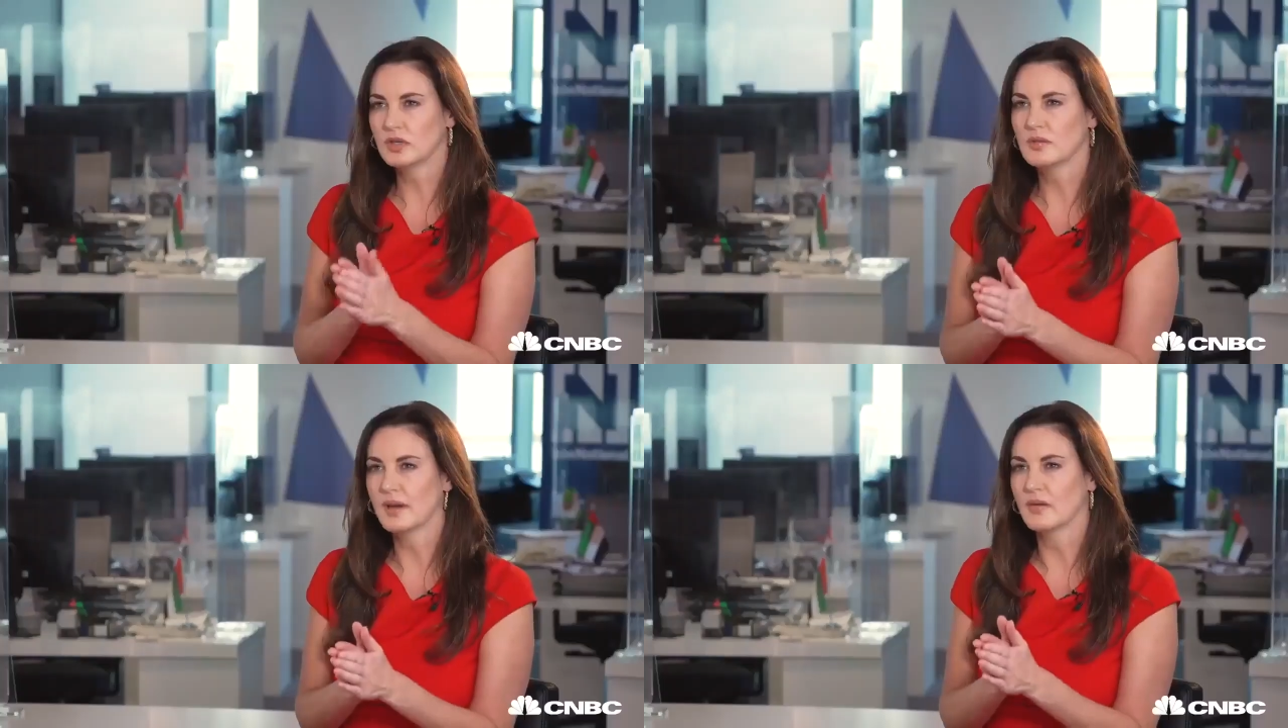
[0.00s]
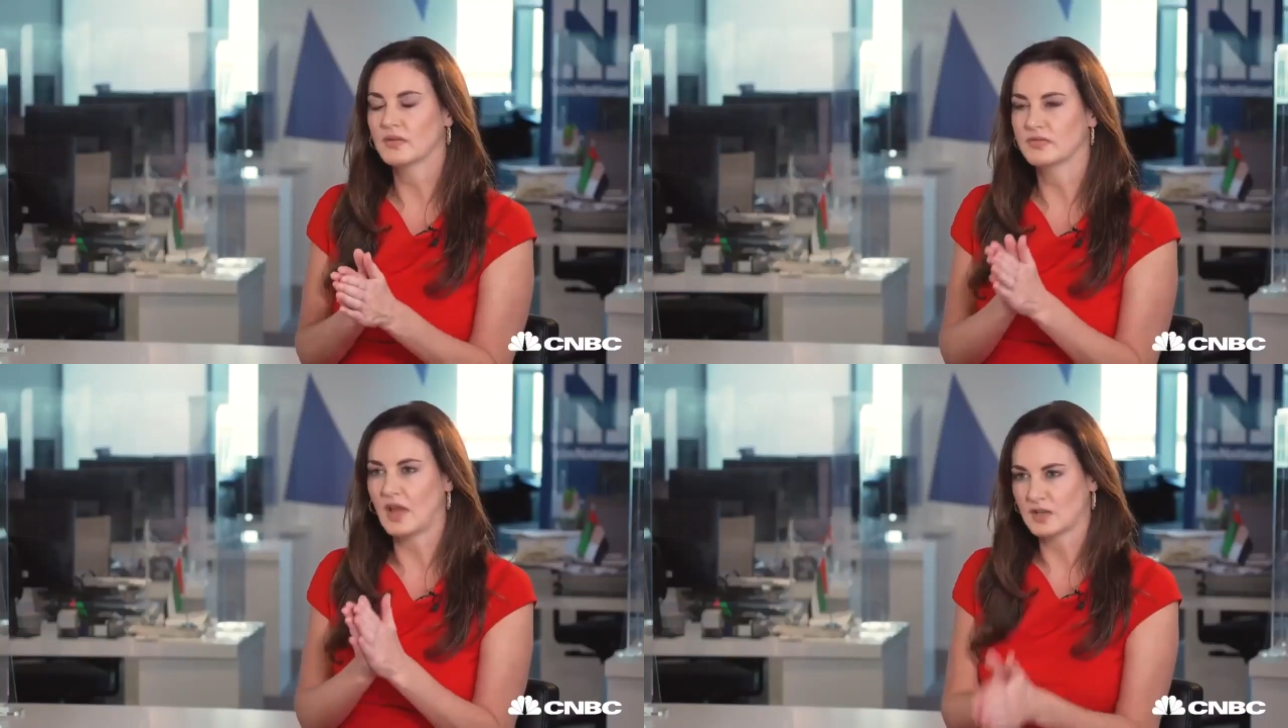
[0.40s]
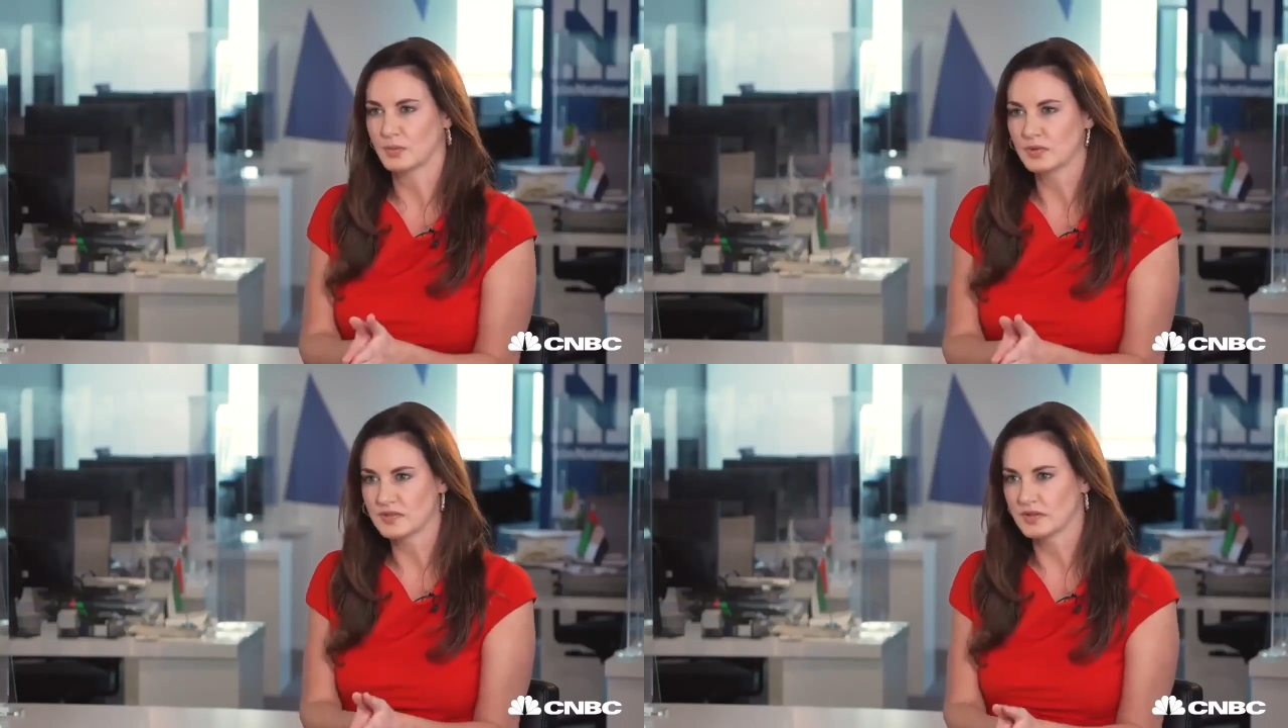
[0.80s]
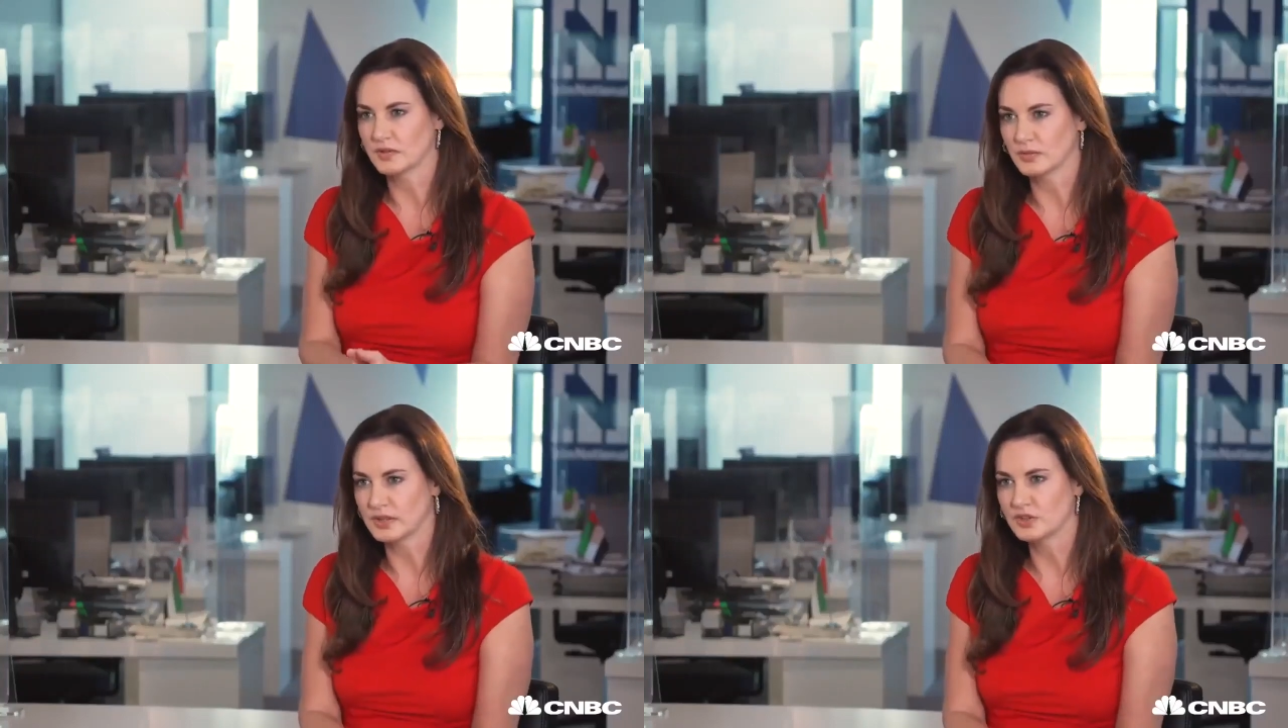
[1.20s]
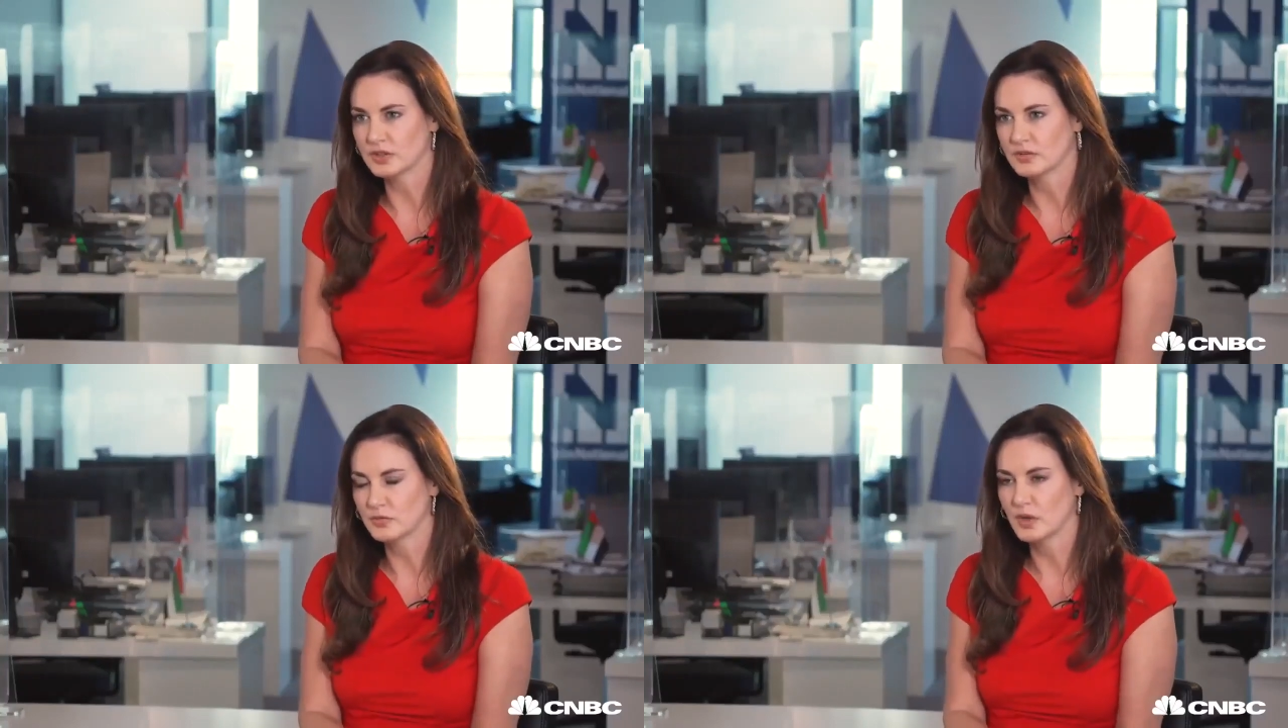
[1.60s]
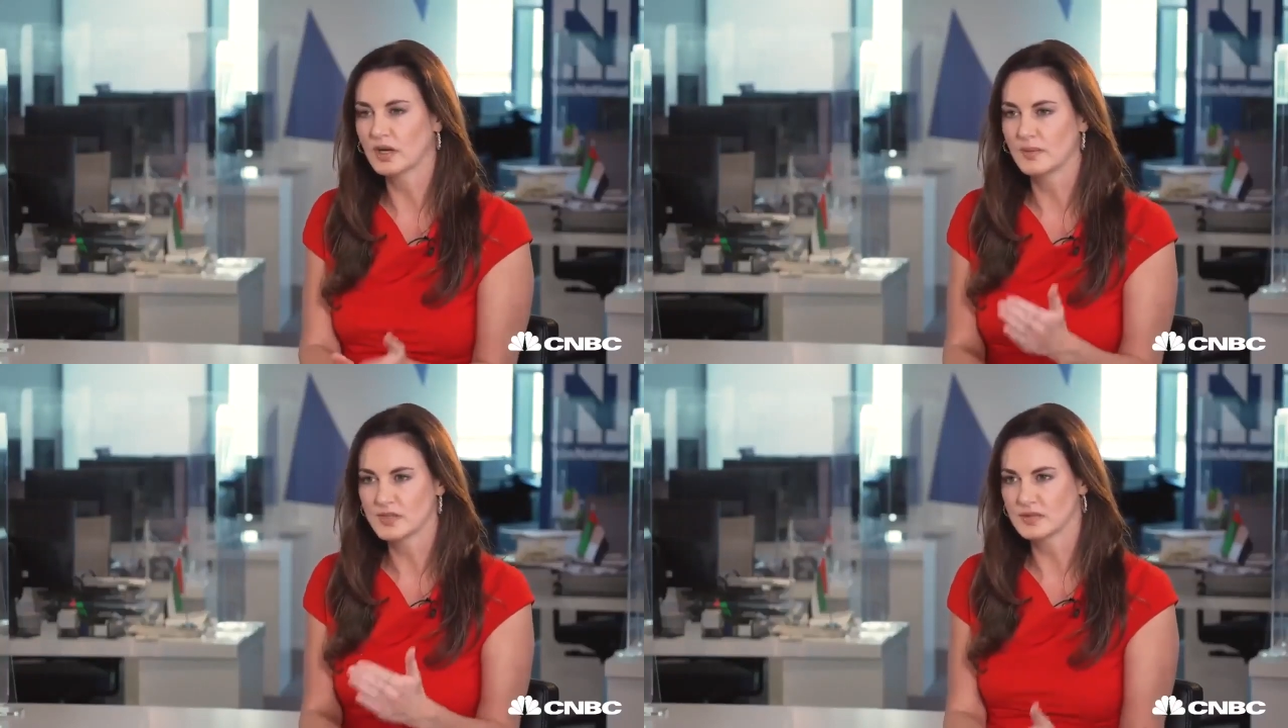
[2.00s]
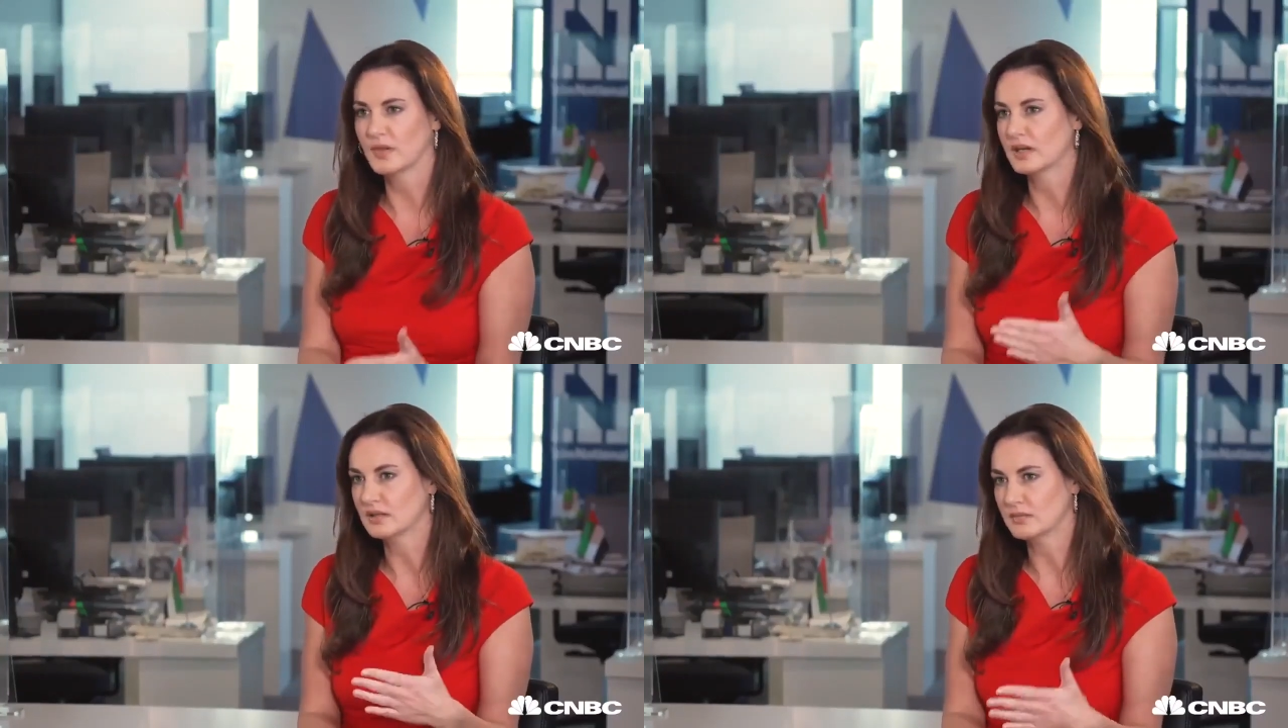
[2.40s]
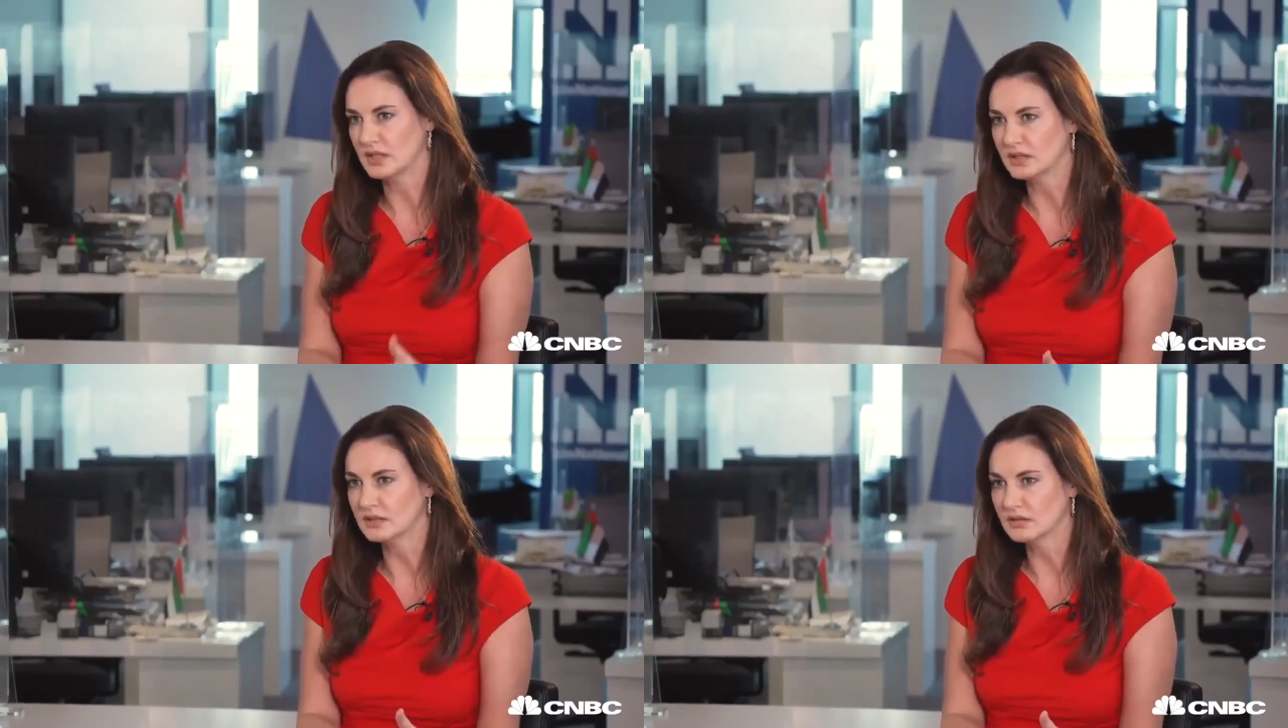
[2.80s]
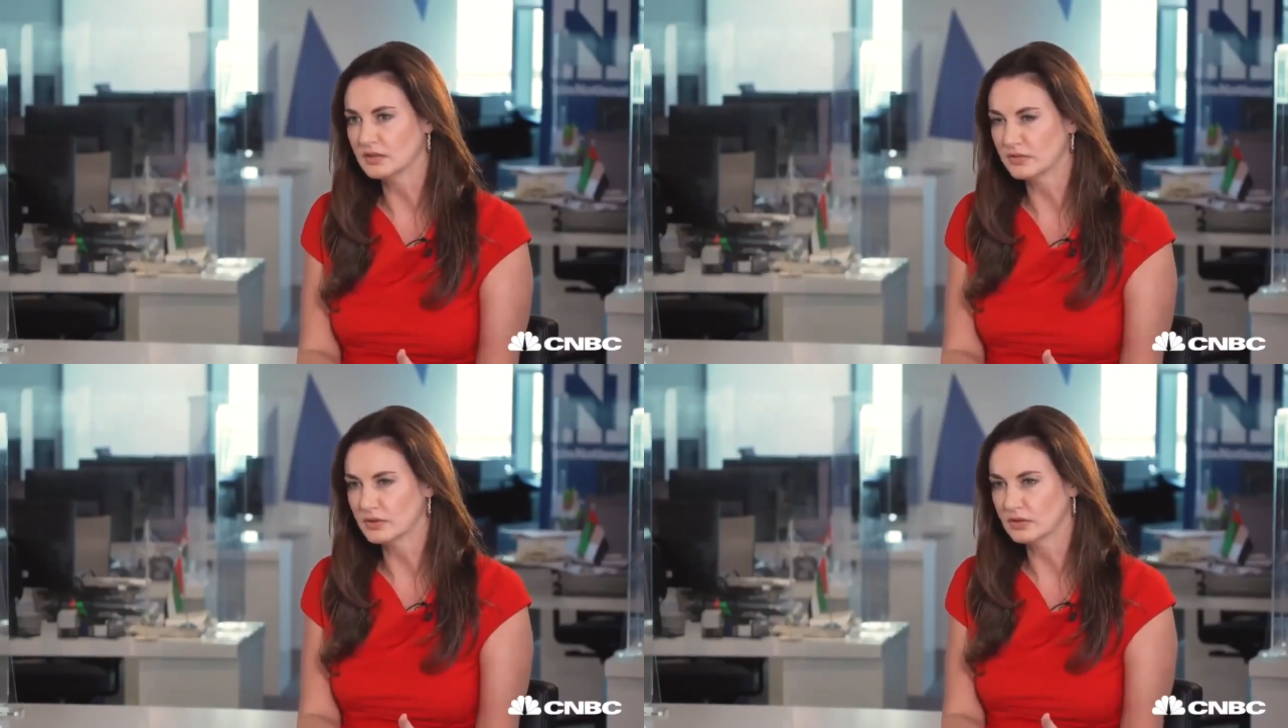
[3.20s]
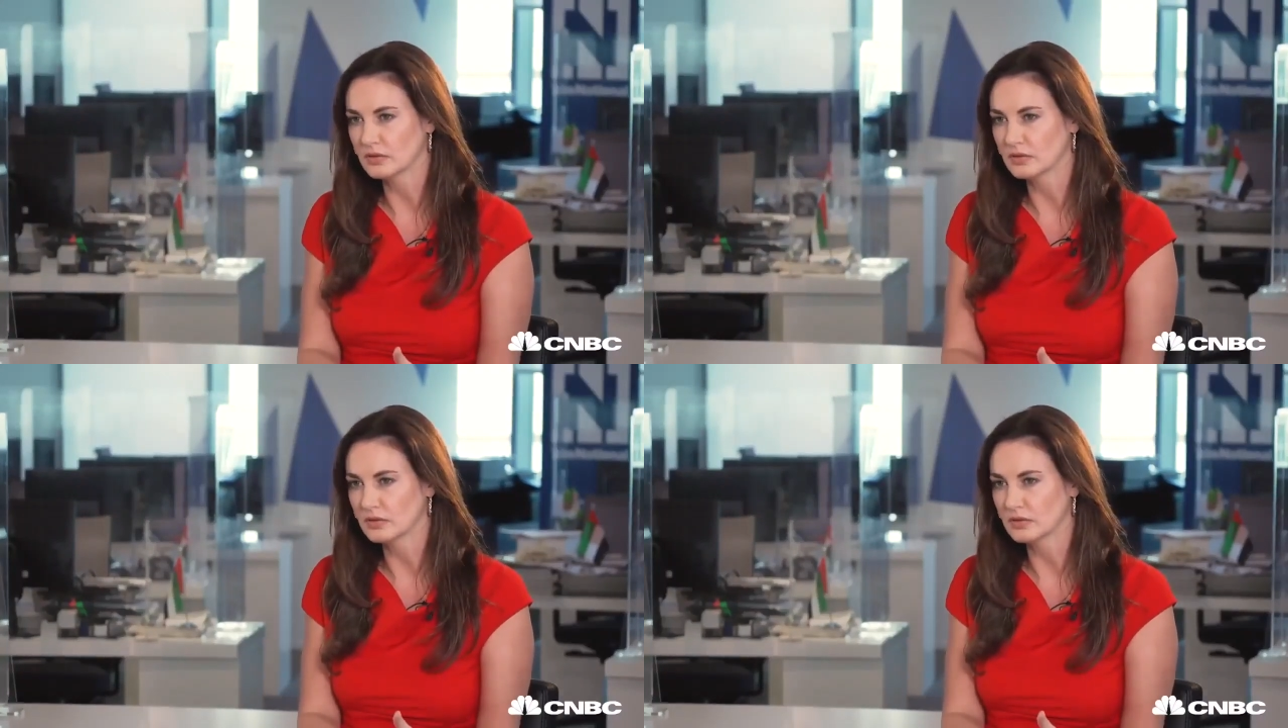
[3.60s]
you think about the flashpoints in the region, what comes to mind immediately for